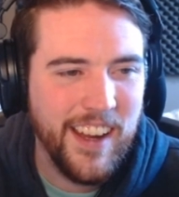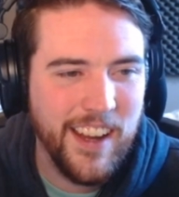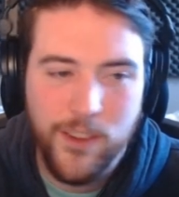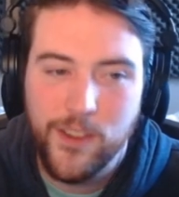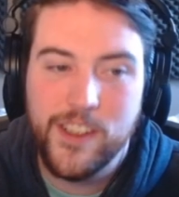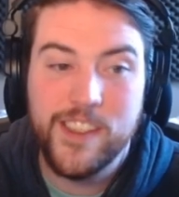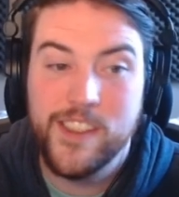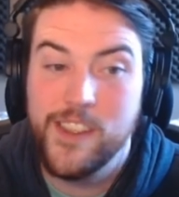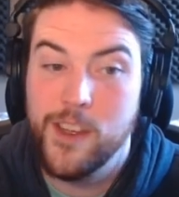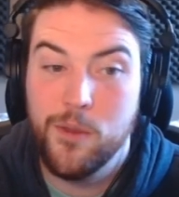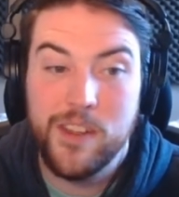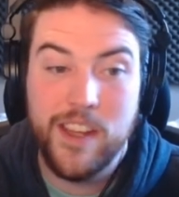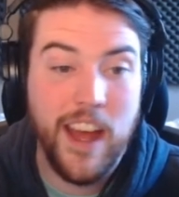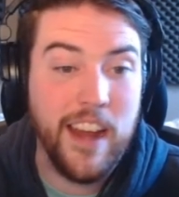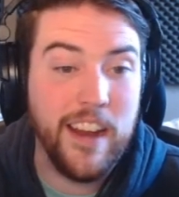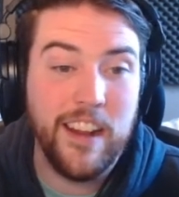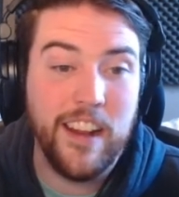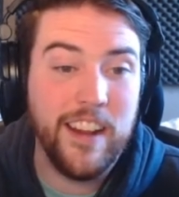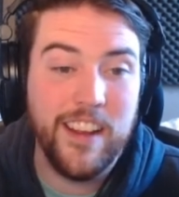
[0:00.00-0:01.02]
He looks you
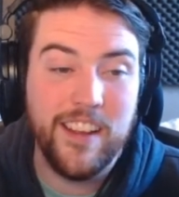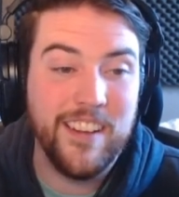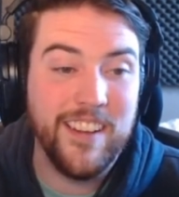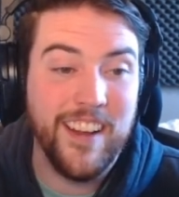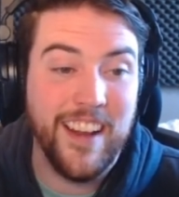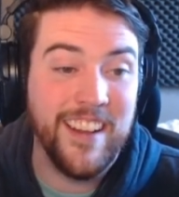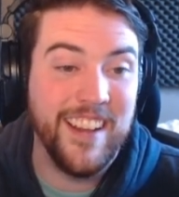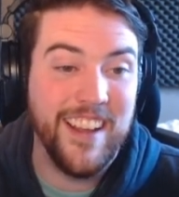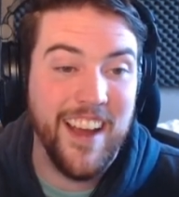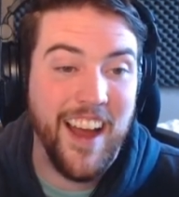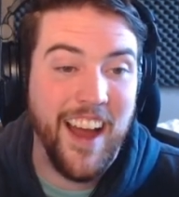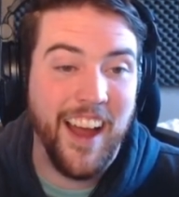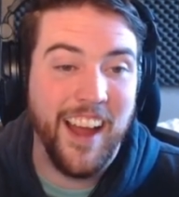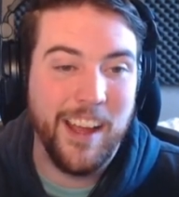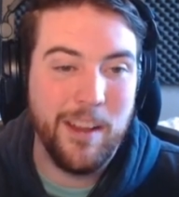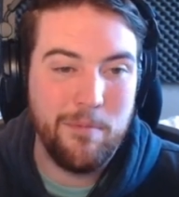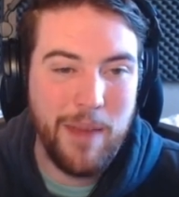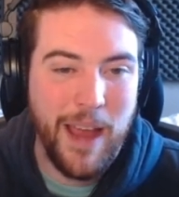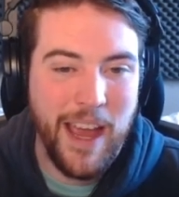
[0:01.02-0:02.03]
dead in the, in the
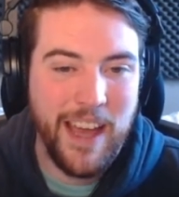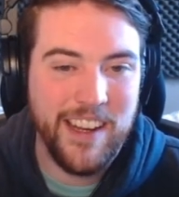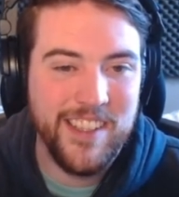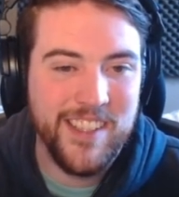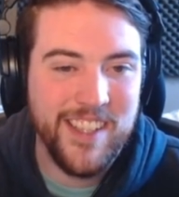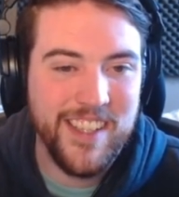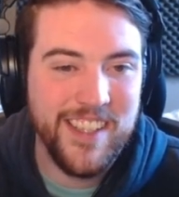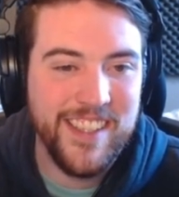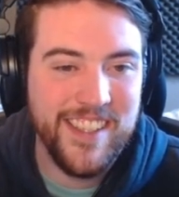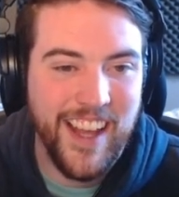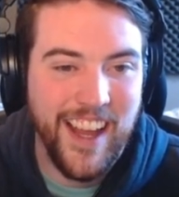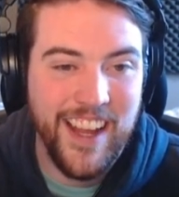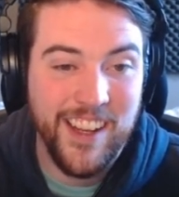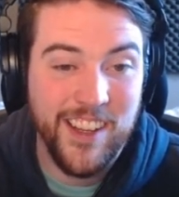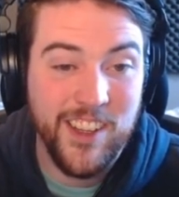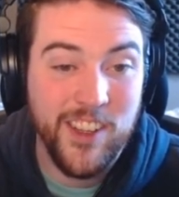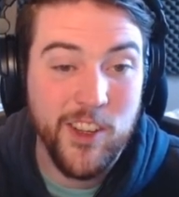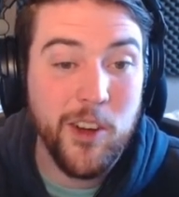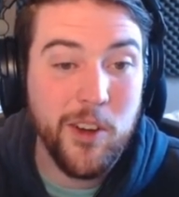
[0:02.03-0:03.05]
eye and manages
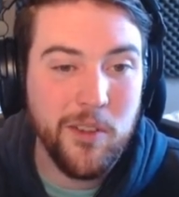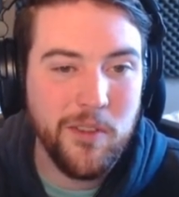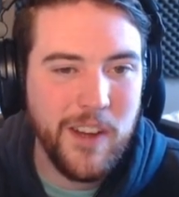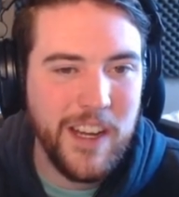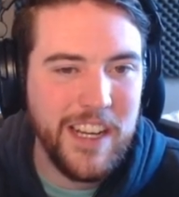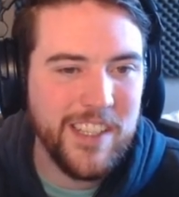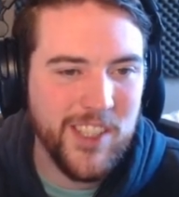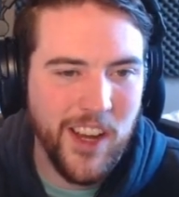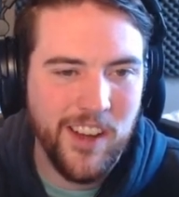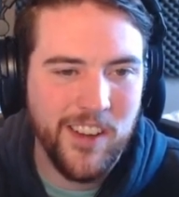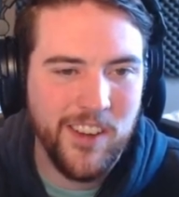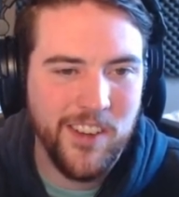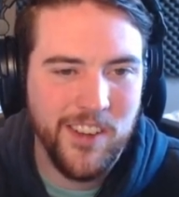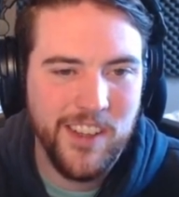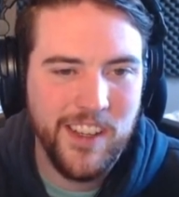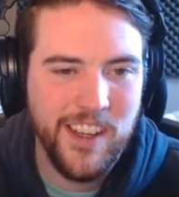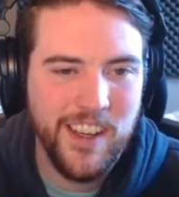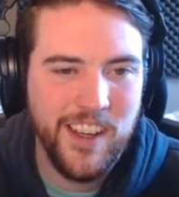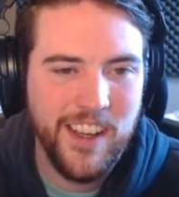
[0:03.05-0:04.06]
a nervy chuckle.
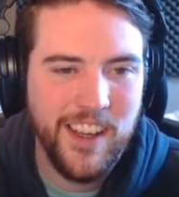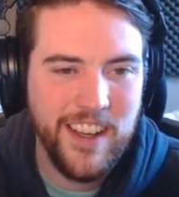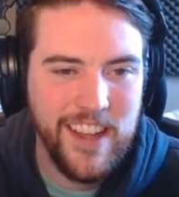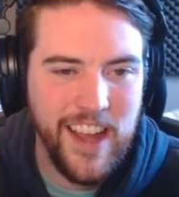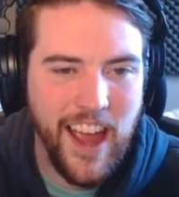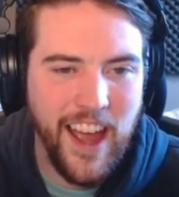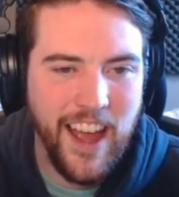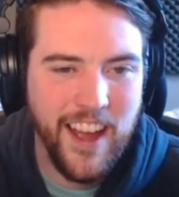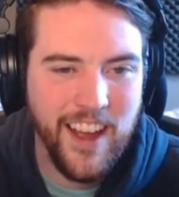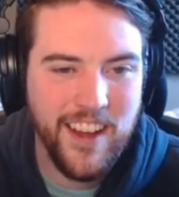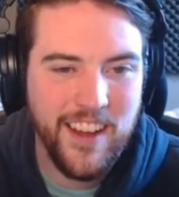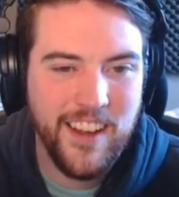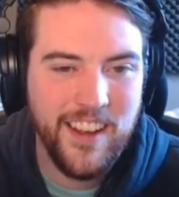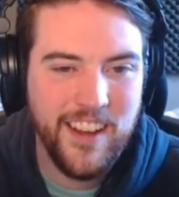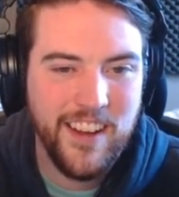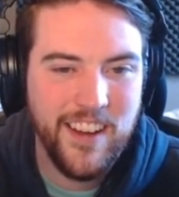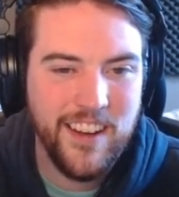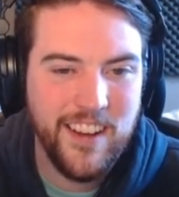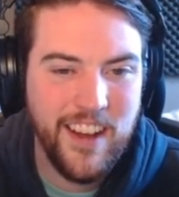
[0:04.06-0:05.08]
Yeah,
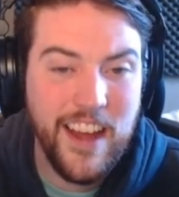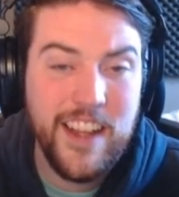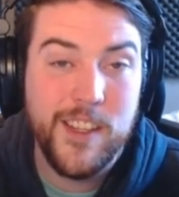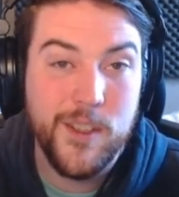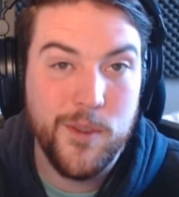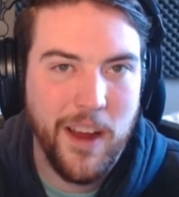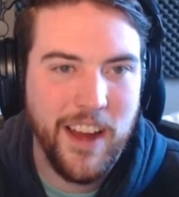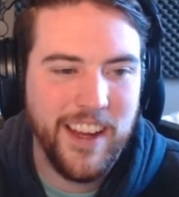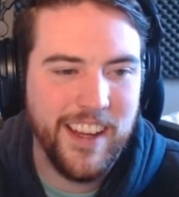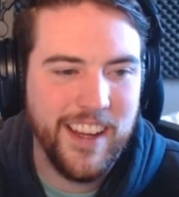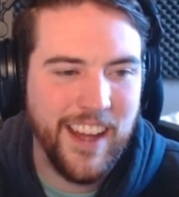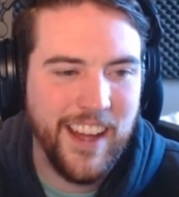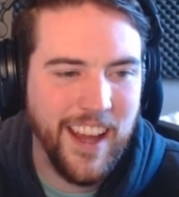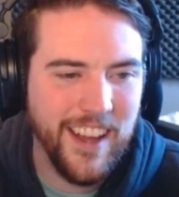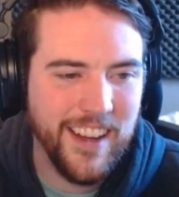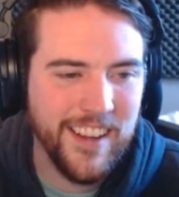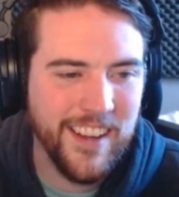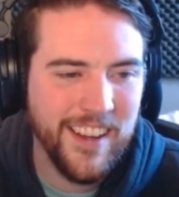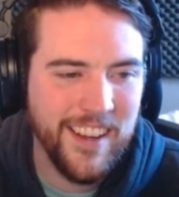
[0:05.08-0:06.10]
that's right,
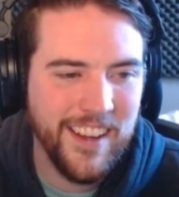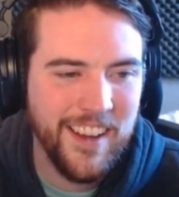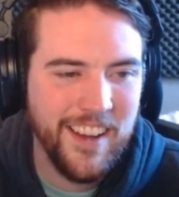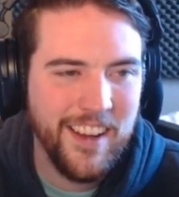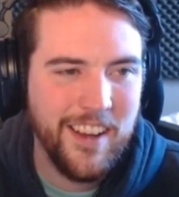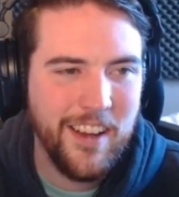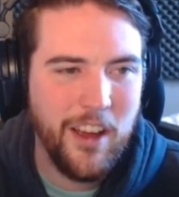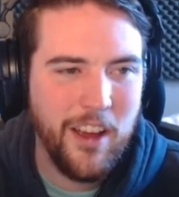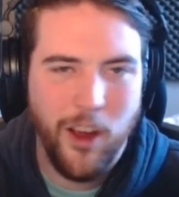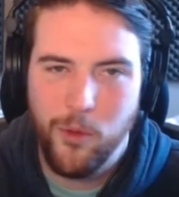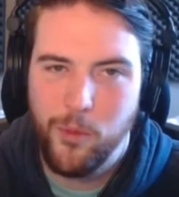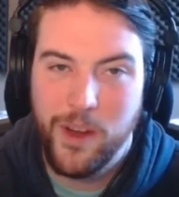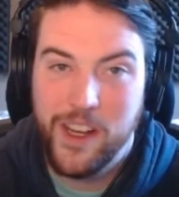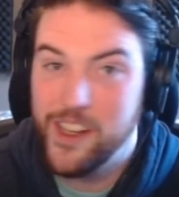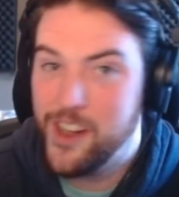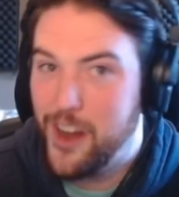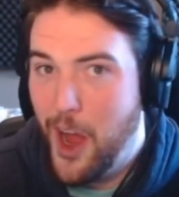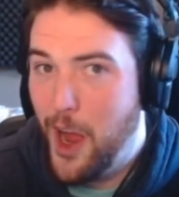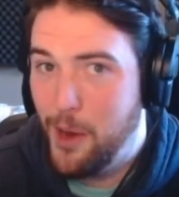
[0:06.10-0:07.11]
kid. Are we
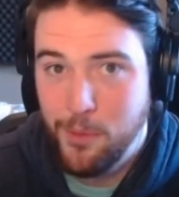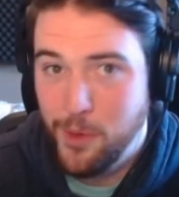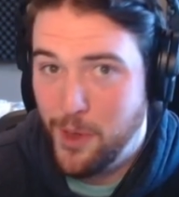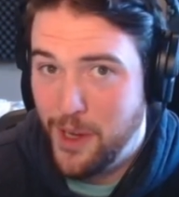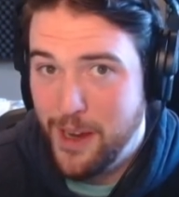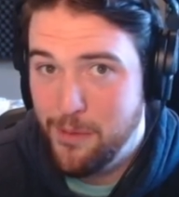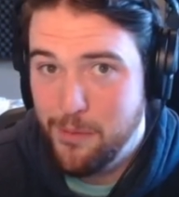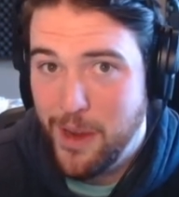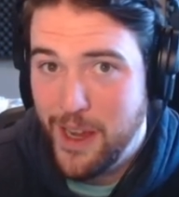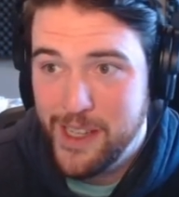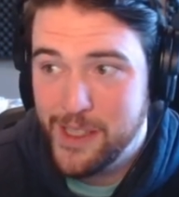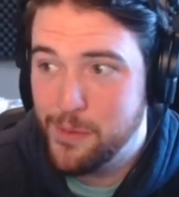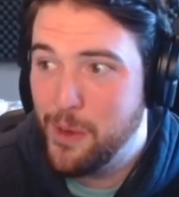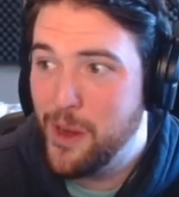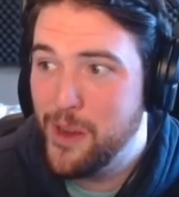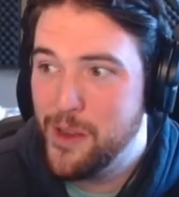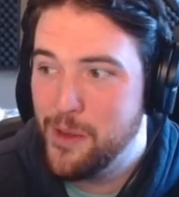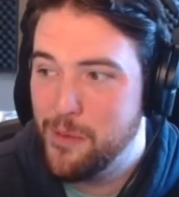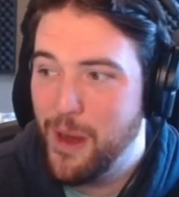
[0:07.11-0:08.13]
not playing
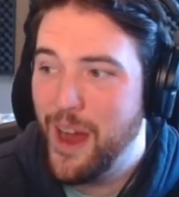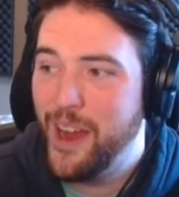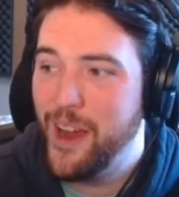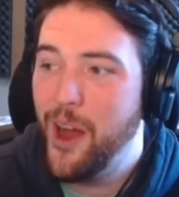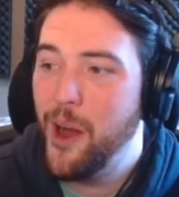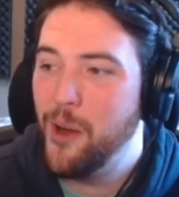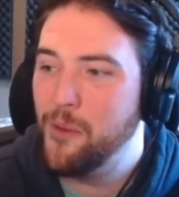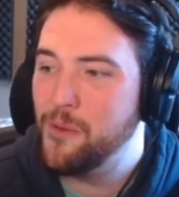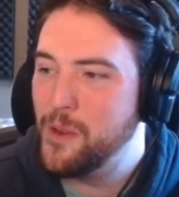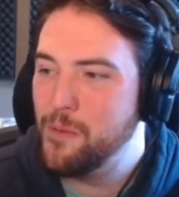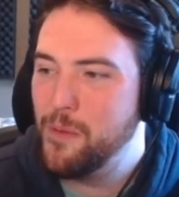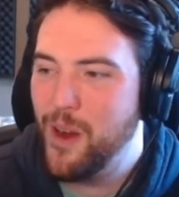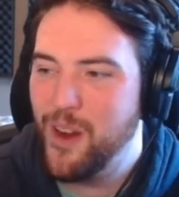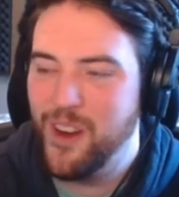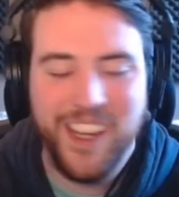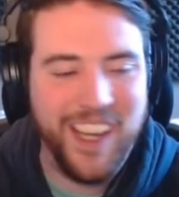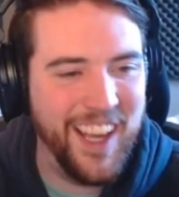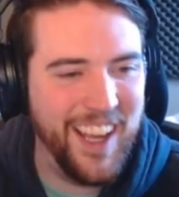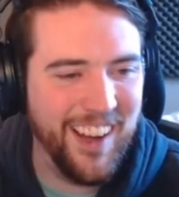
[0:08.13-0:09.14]
baseball? Am I off the
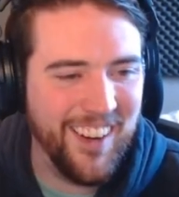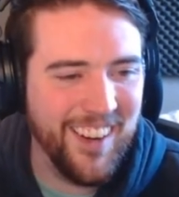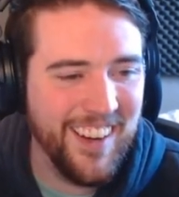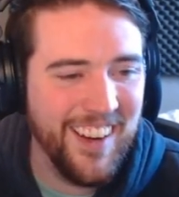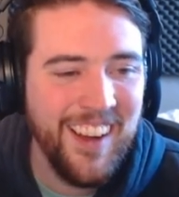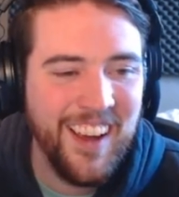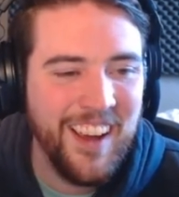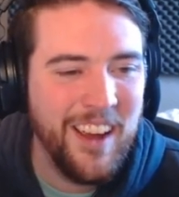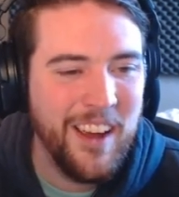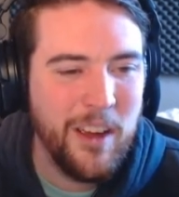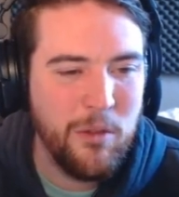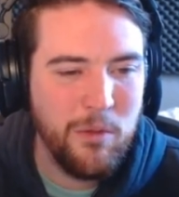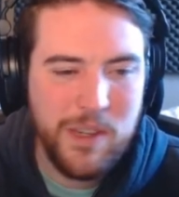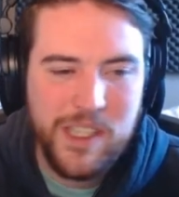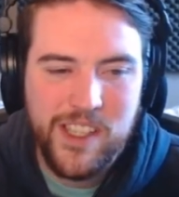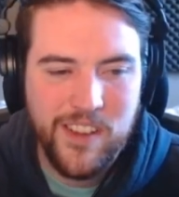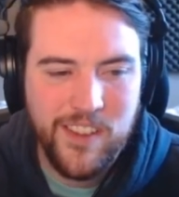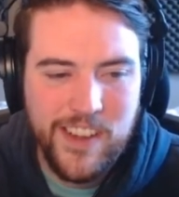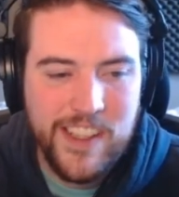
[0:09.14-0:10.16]
mark here?
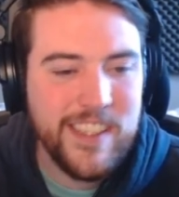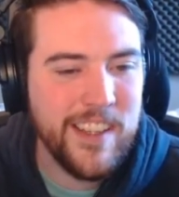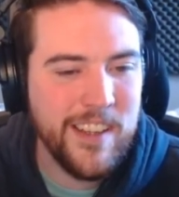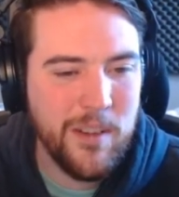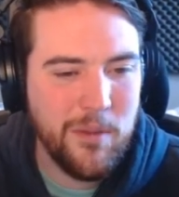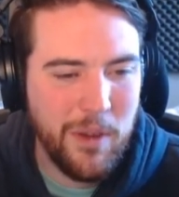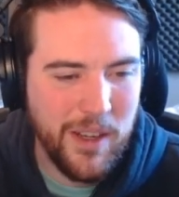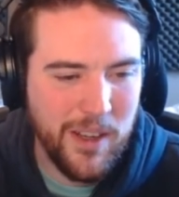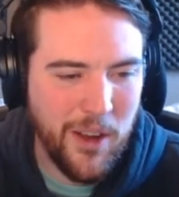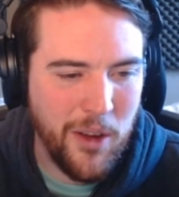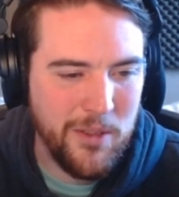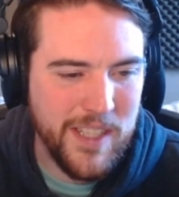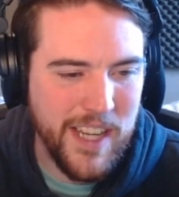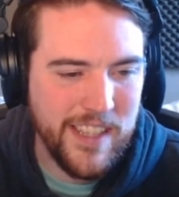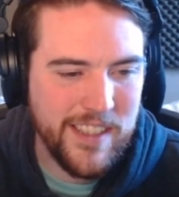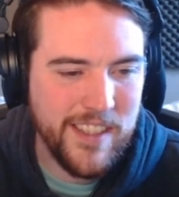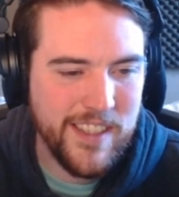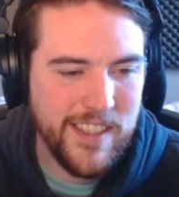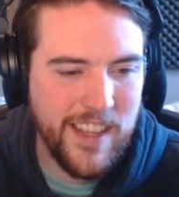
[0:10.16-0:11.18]
We should listen to what coach
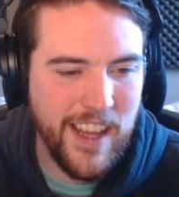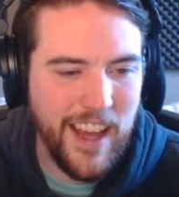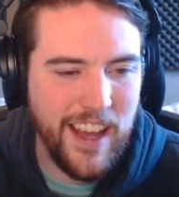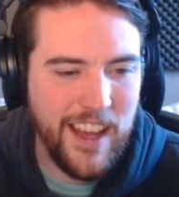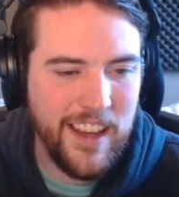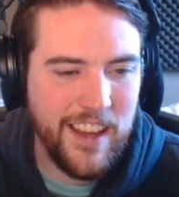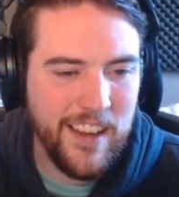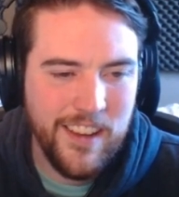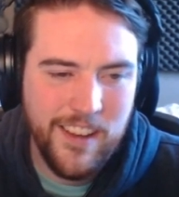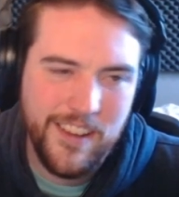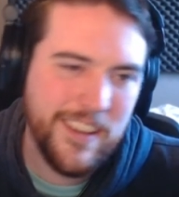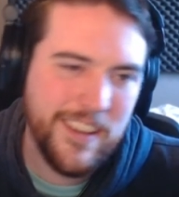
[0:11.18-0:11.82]
has to say.